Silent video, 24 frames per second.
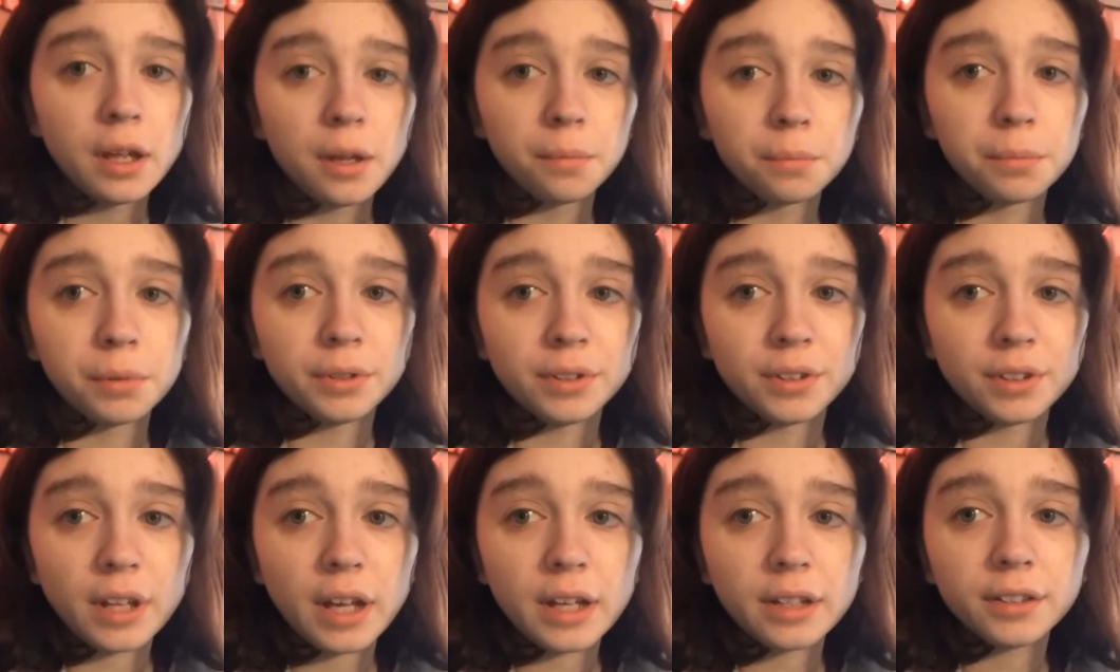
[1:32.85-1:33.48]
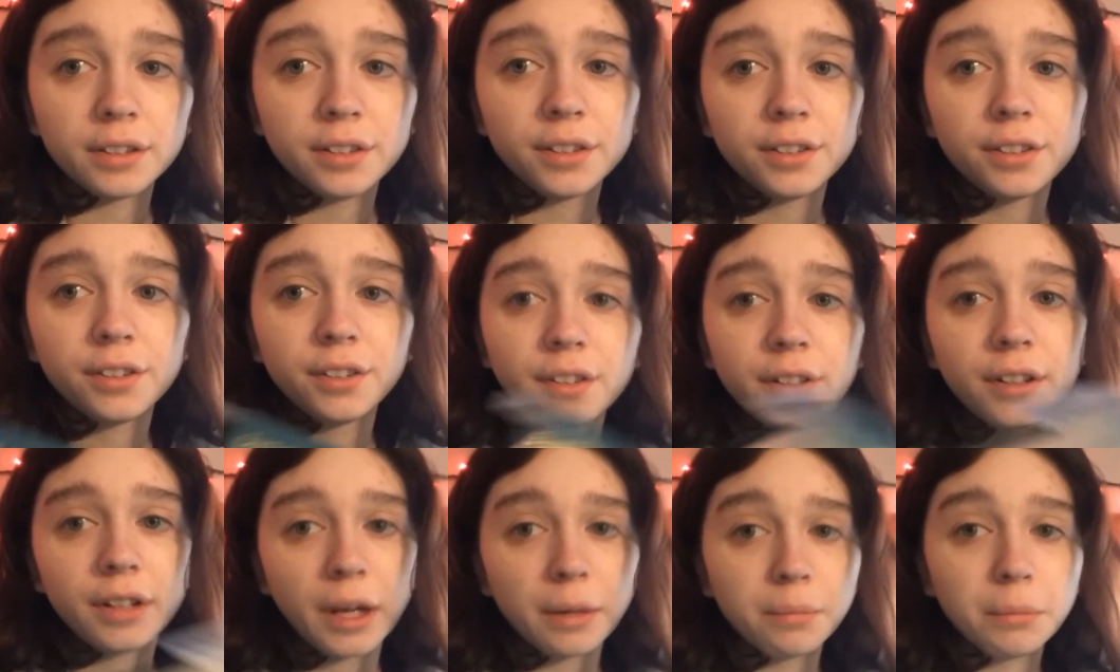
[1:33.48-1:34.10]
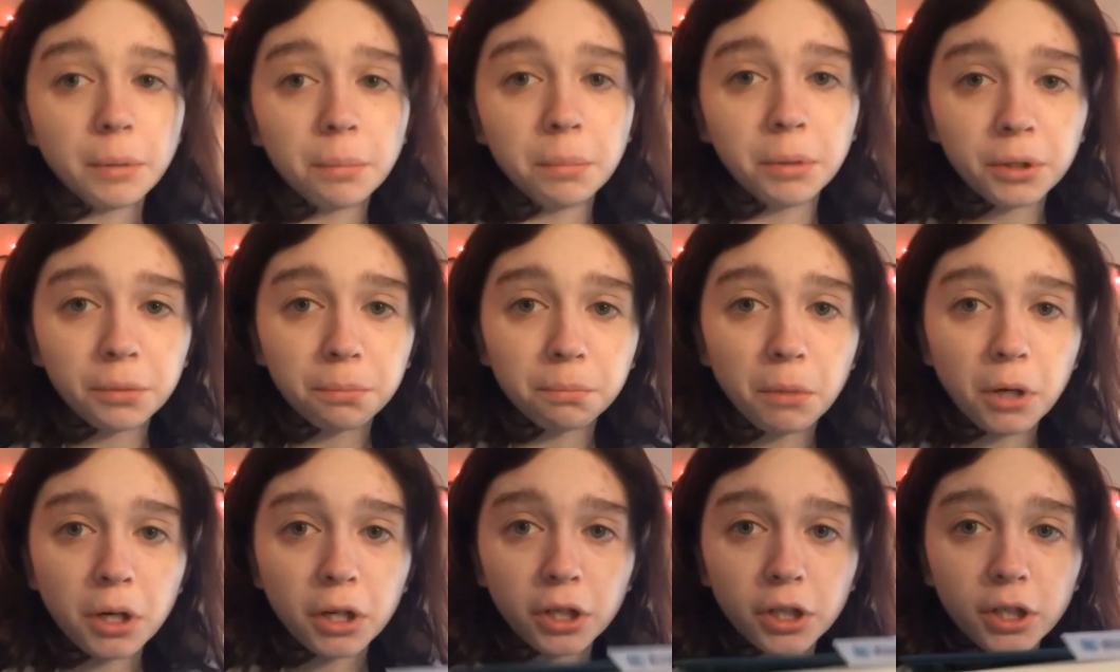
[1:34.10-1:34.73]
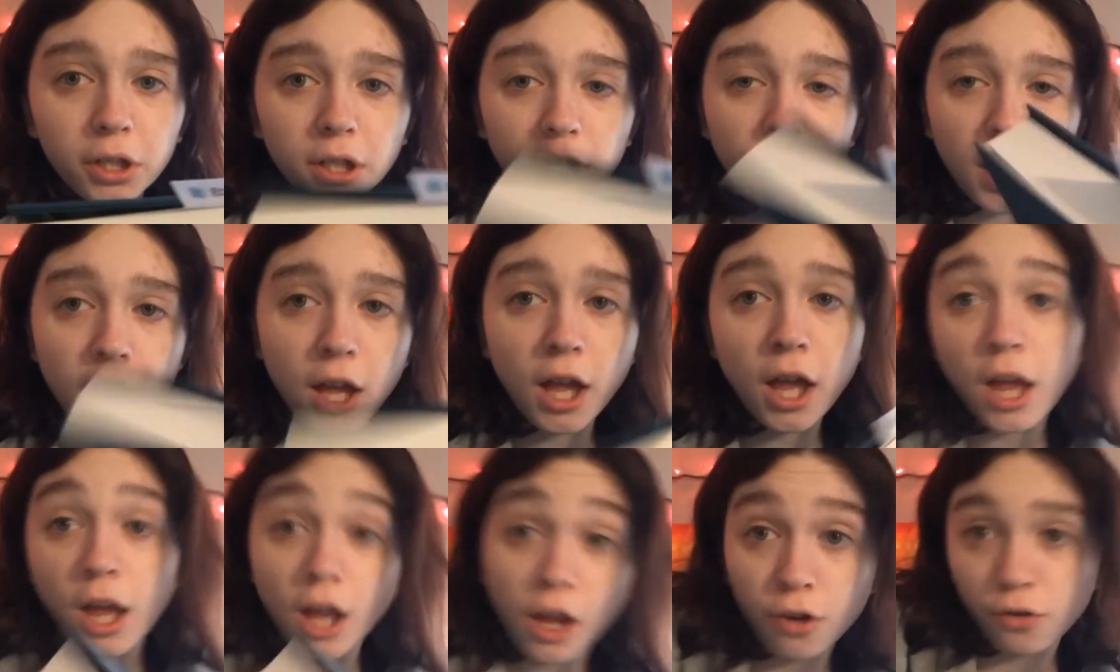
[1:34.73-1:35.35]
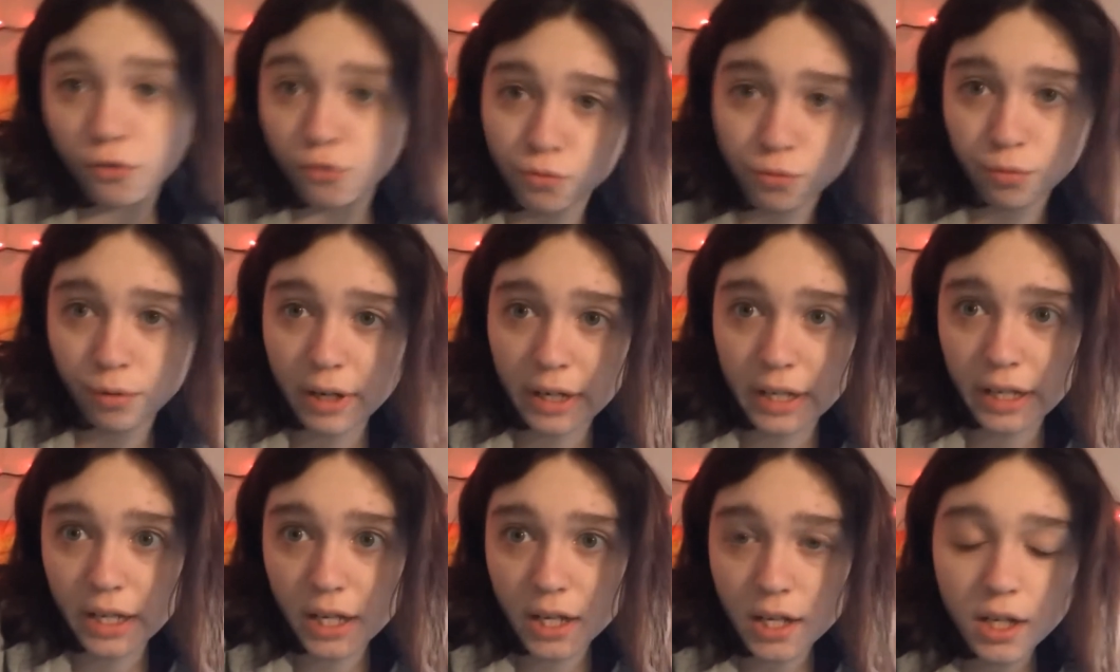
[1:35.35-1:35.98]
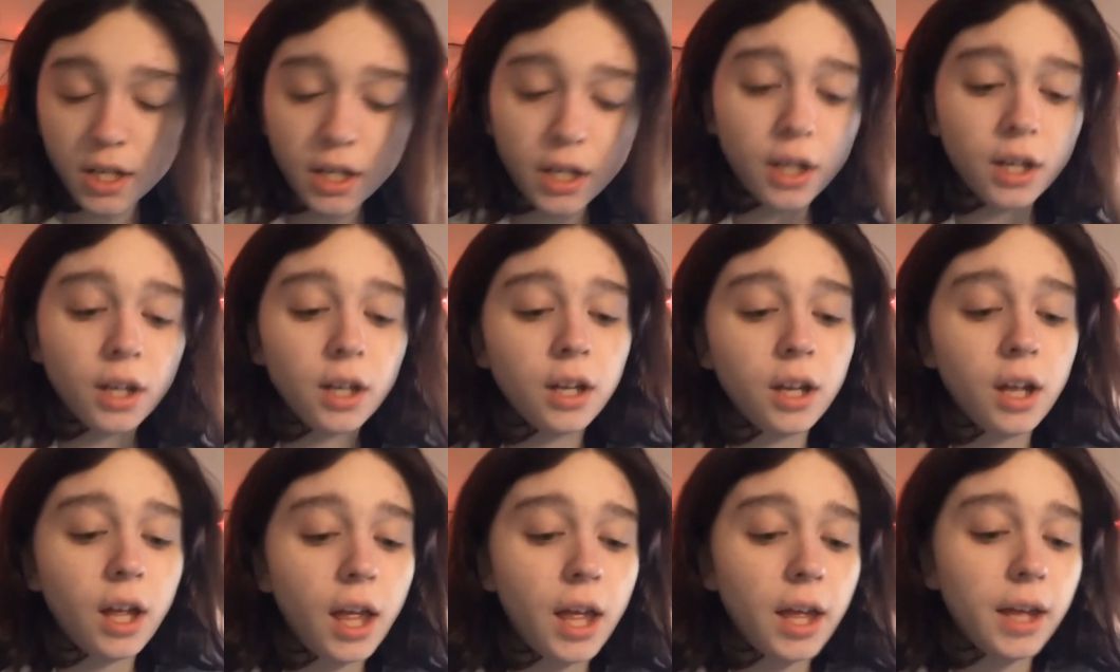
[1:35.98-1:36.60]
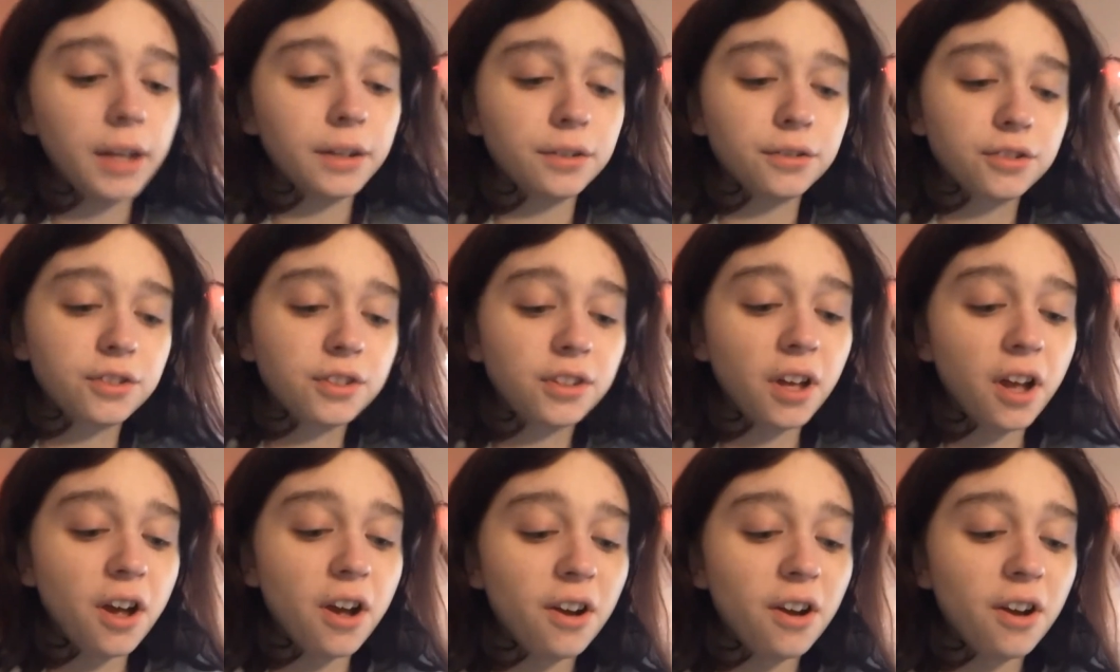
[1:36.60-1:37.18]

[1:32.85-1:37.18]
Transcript: Prince Alastor, got my bookmark ready. And so,